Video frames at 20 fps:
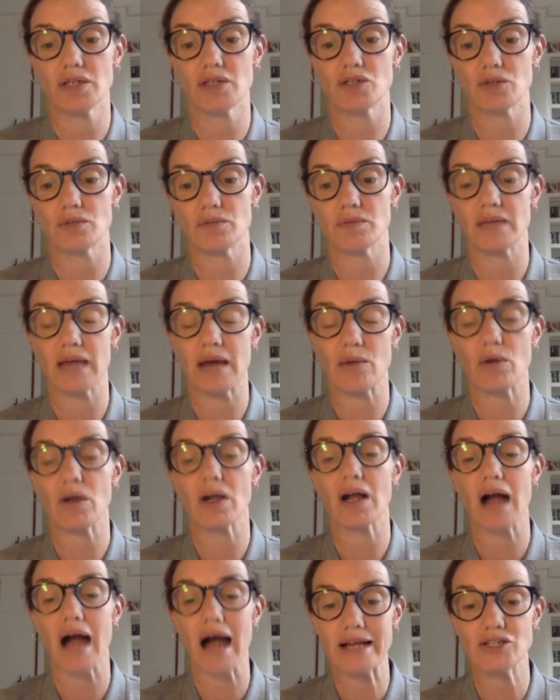and that will
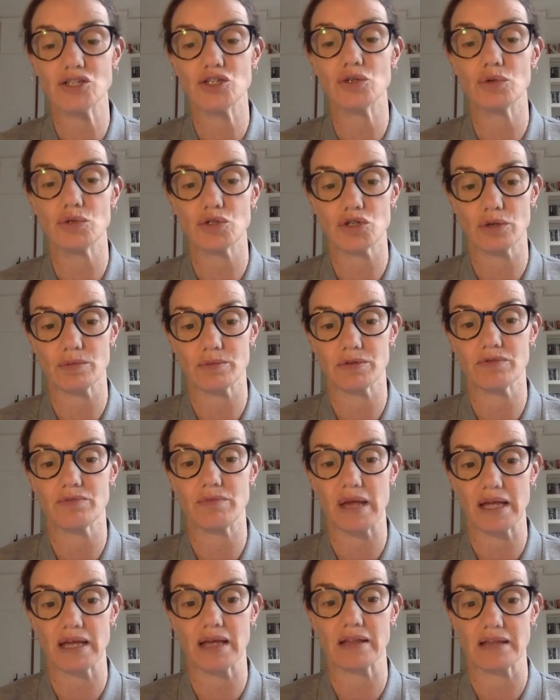guide you in terms of
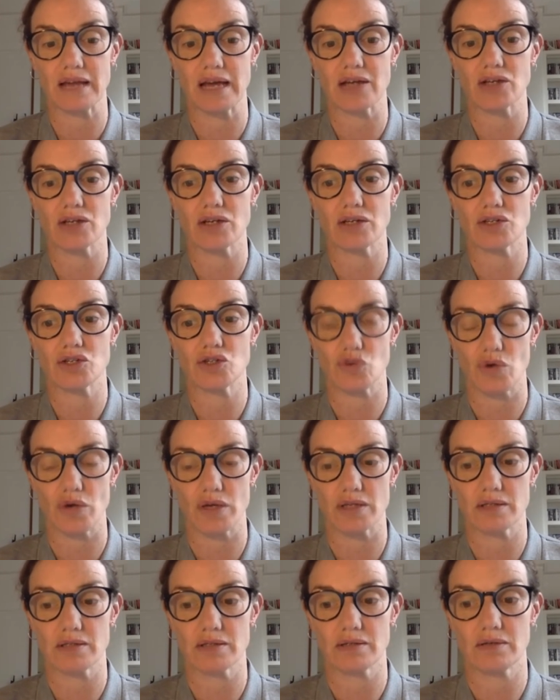making that
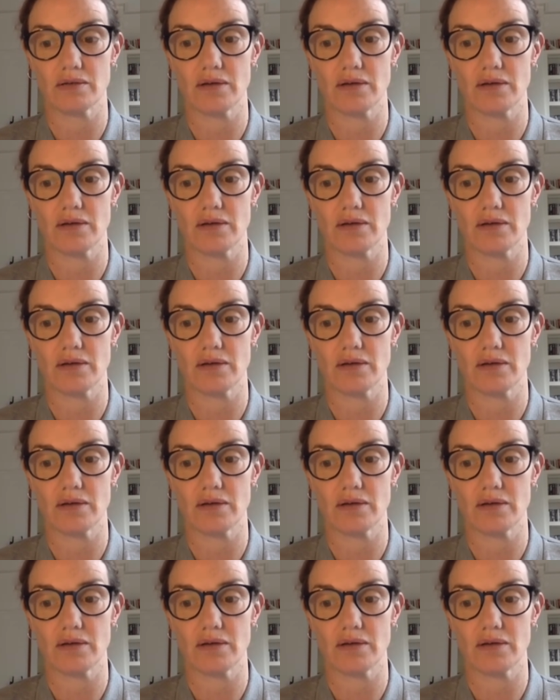choice.